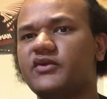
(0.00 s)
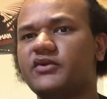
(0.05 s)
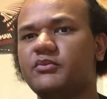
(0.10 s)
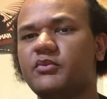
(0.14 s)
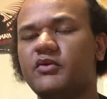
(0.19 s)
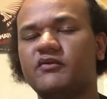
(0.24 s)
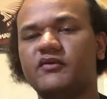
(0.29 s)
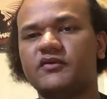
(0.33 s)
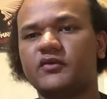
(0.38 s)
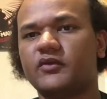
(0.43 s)
The
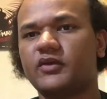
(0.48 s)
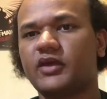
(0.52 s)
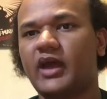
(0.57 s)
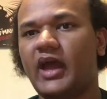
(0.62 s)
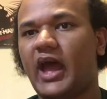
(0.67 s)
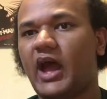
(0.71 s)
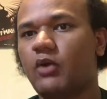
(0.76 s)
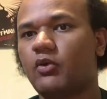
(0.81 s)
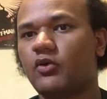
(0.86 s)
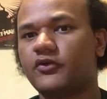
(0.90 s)
movie's only an
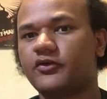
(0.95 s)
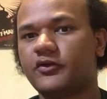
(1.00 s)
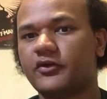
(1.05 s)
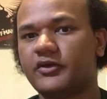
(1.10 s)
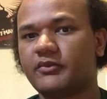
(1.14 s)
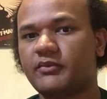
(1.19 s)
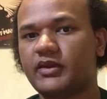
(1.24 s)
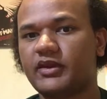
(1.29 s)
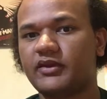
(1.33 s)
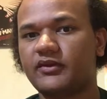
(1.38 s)
hour and
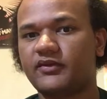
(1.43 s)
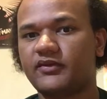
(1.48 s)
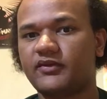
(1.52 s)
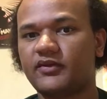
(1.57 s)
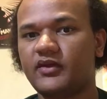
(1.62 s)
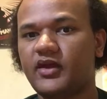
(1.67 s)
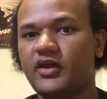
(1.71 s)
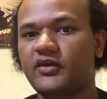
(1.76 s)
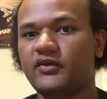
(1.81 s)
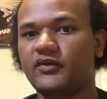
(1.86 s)
30 minutes.
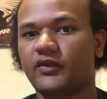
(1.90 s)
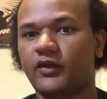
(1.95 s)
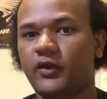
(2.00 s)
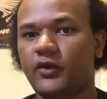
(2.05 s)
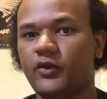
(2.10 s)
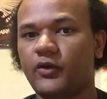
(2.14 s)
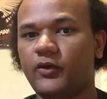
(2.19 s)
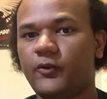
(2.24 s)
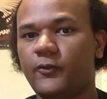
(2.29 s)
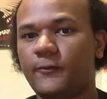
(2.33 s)

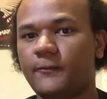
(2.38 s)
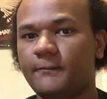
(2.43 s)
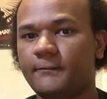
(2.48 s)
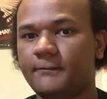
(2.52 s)
So,